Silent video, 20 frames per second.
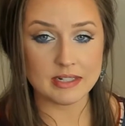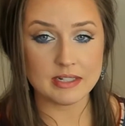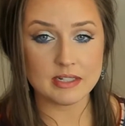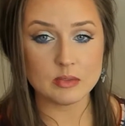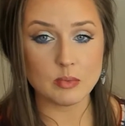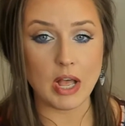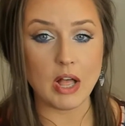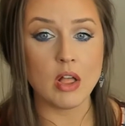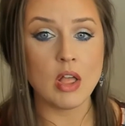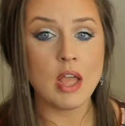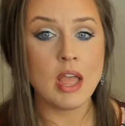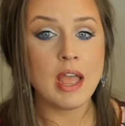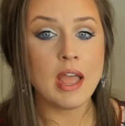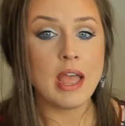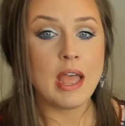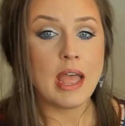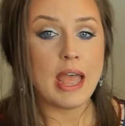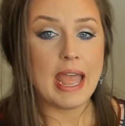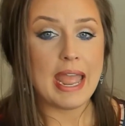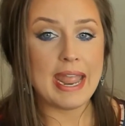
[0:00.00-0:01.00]
as well,
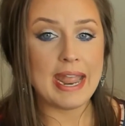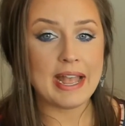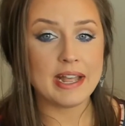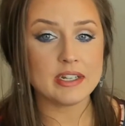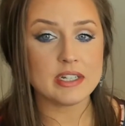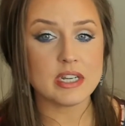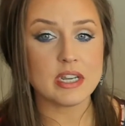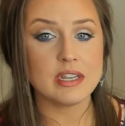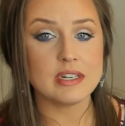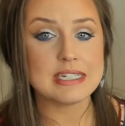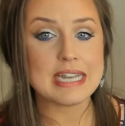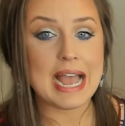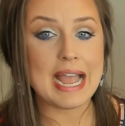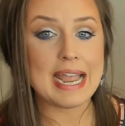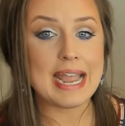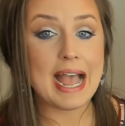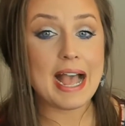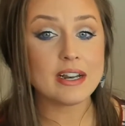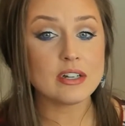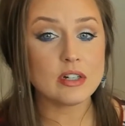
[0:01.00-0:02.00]
and
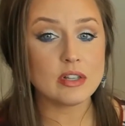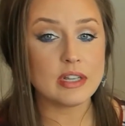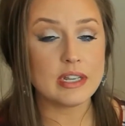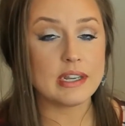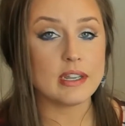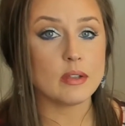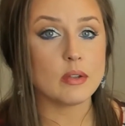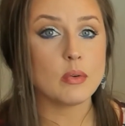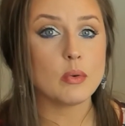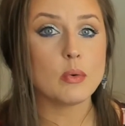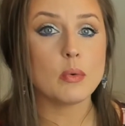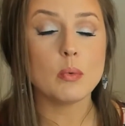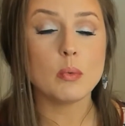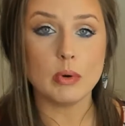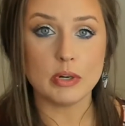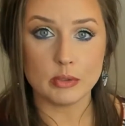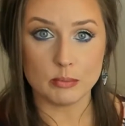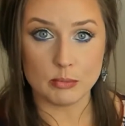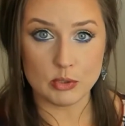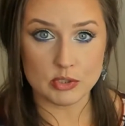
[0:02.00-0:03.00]
diagonally
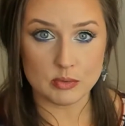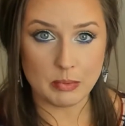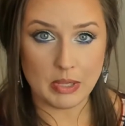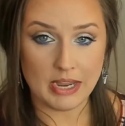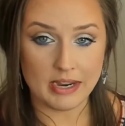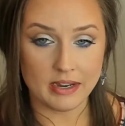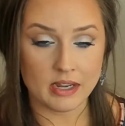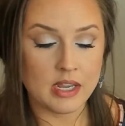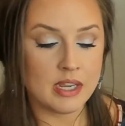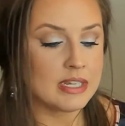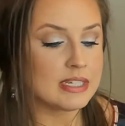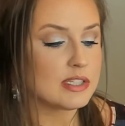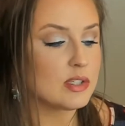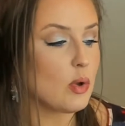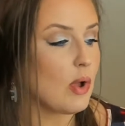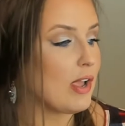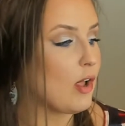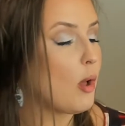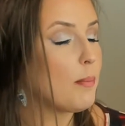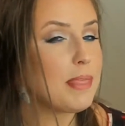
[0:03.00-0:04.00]
when you're multiplying. So
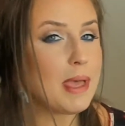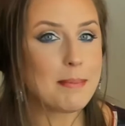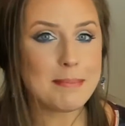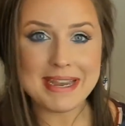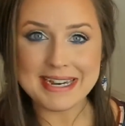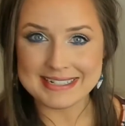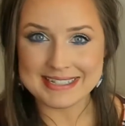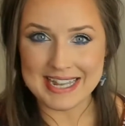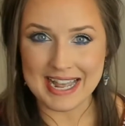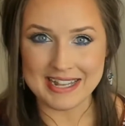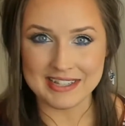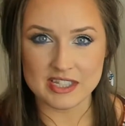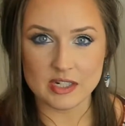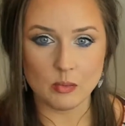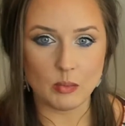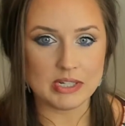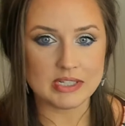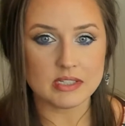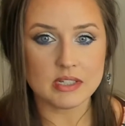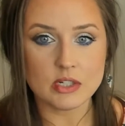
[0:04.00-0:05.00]
I hope that makes sense and it
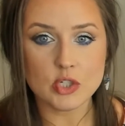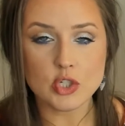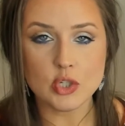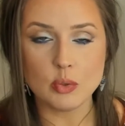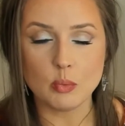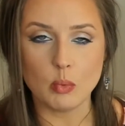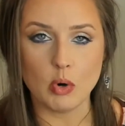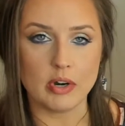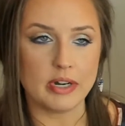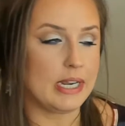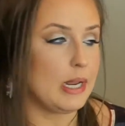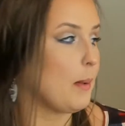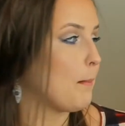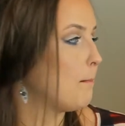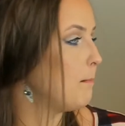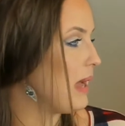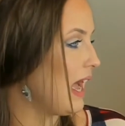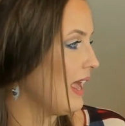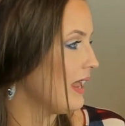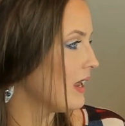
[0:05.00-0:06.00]
wasn't too wordy.
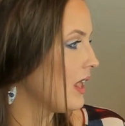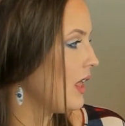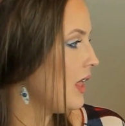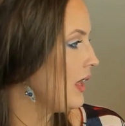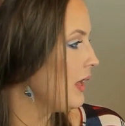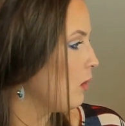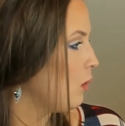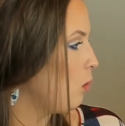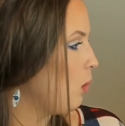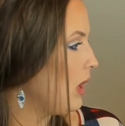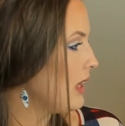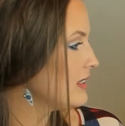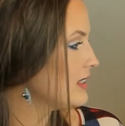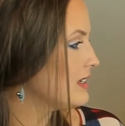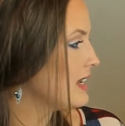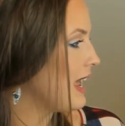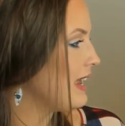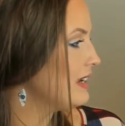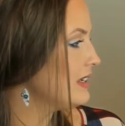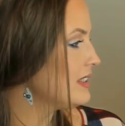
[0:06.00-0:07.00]
But what's
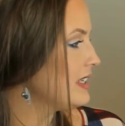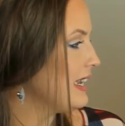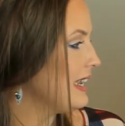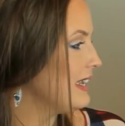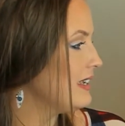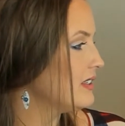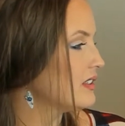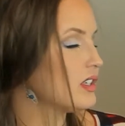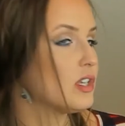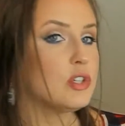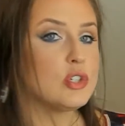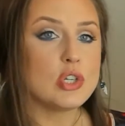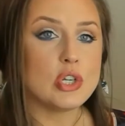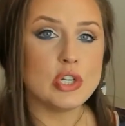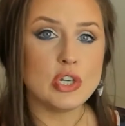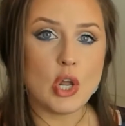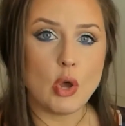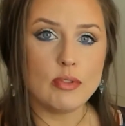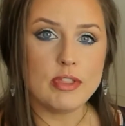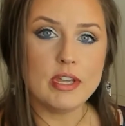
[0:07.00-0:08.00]
nice is to
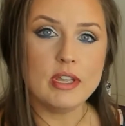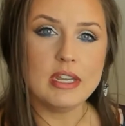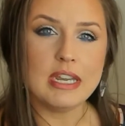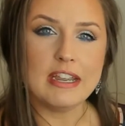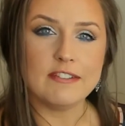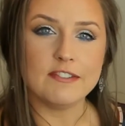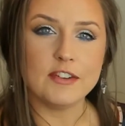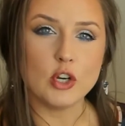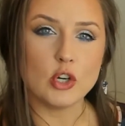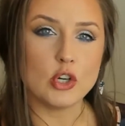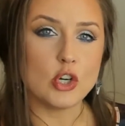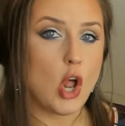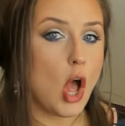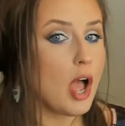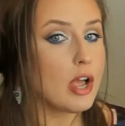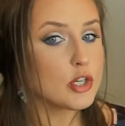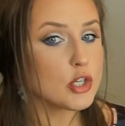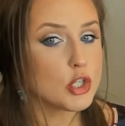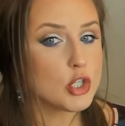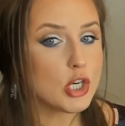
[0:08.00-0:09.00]
know that if you're
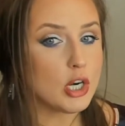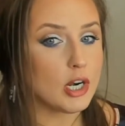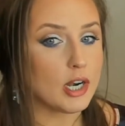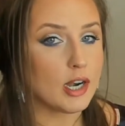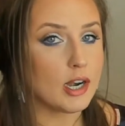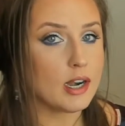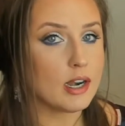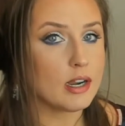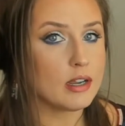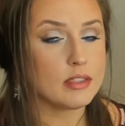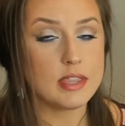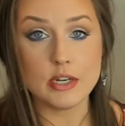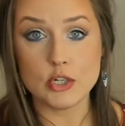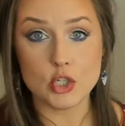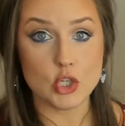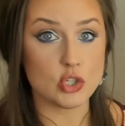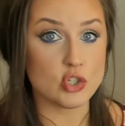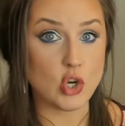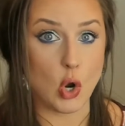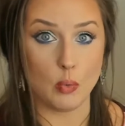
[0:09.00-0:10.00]
not sure, then
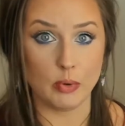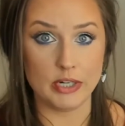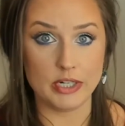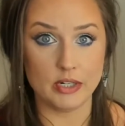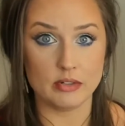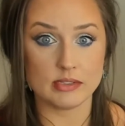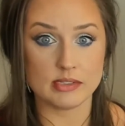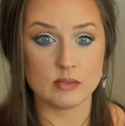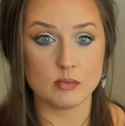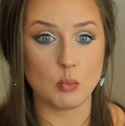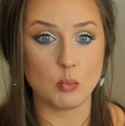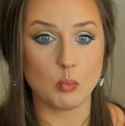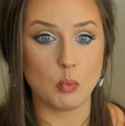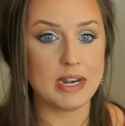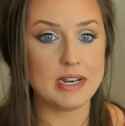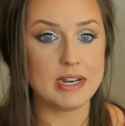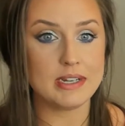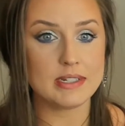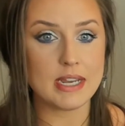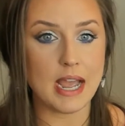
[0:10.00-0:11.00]
just don't reduce. When
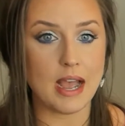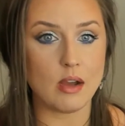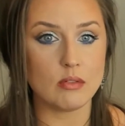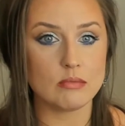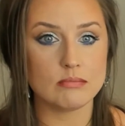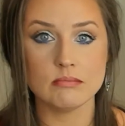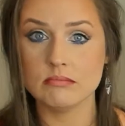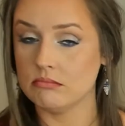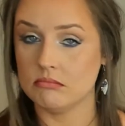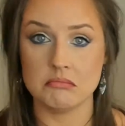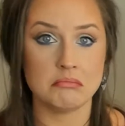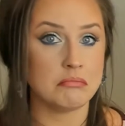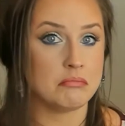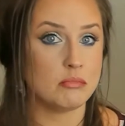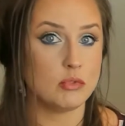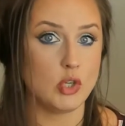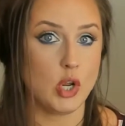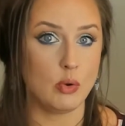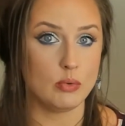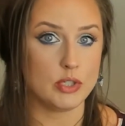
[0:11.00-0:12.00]
in doubt,
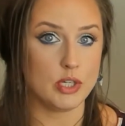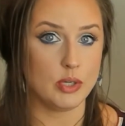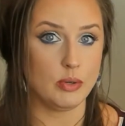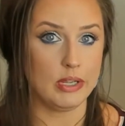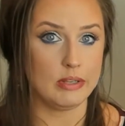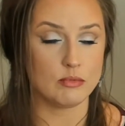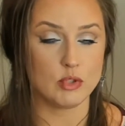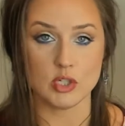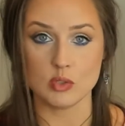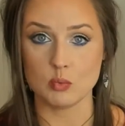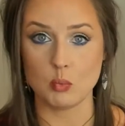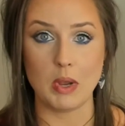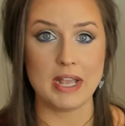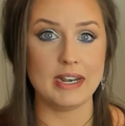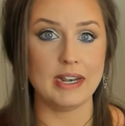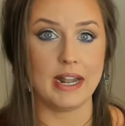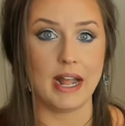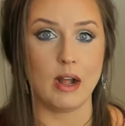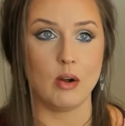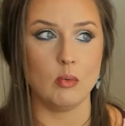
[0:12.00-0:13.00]
don't do it. Just wait
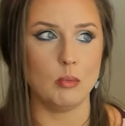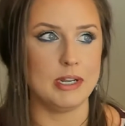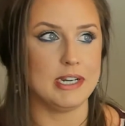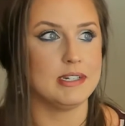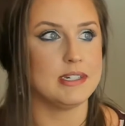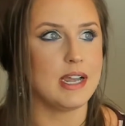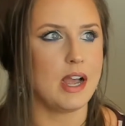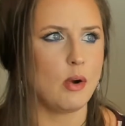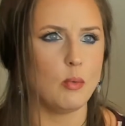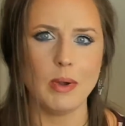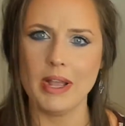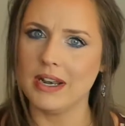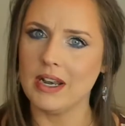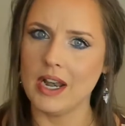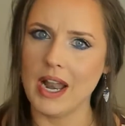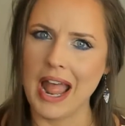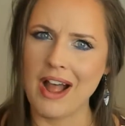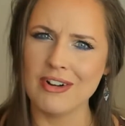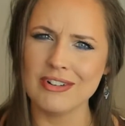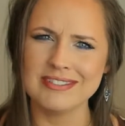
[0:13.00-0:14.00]
it out. When in doubt, wait it
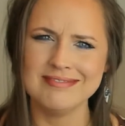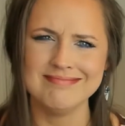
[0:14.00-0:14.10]
out.